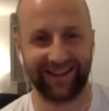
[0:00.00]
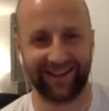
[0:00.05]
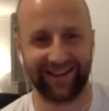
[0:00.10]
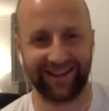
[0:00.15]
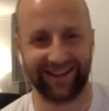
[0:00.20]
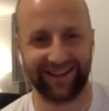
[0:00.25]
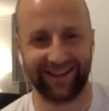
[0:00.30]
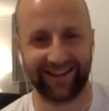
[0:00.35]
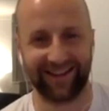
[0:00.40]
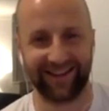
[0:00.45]

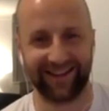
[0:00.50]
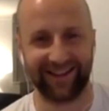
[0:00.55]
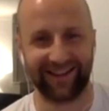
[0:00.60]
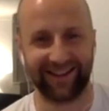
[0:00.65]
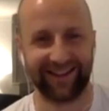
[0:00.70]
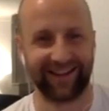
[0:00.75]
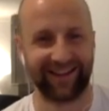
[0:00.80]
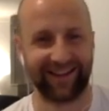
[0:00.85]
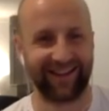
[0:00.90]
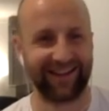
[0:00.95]

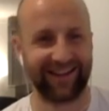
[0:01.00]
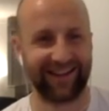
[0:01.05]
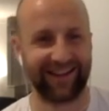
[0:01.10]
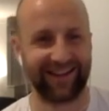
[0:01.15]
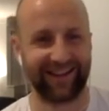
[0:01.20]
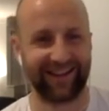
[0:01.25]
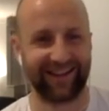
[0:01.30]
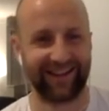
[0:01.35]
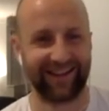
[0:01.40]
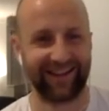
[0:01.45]

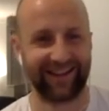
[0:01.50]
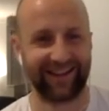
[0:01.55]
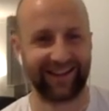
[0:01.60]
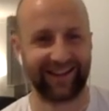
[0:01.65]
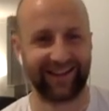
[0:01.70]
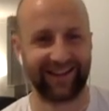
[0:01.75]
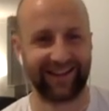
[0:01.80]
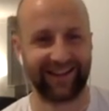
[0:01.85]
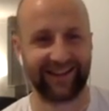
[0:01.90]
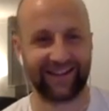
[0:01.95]

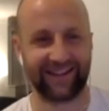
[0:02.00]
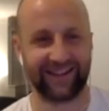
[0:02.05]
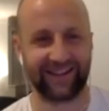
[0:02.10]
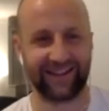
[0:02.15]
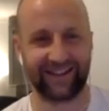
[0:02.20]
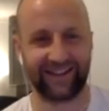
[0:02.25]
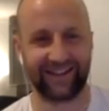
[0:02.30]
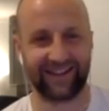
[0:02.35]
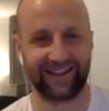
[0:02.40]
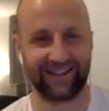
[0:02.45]

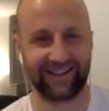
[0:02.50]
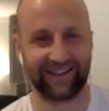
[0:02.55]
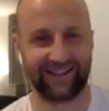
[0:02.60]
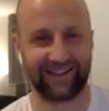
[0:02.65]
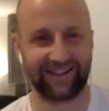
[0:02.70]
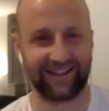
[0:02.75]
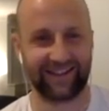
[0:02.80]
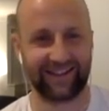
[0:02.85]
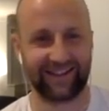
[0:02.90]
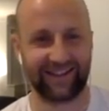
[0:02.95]

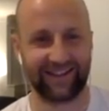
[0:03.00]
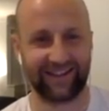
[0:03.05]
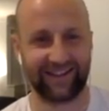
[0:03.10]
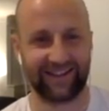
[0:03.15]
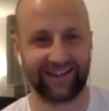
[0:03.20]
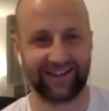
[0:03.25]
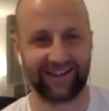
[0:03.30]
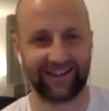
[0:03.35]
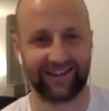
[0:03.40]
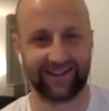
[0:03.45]

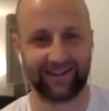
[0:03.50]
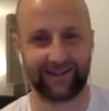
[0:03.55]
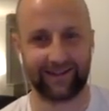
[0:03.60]
[no speech]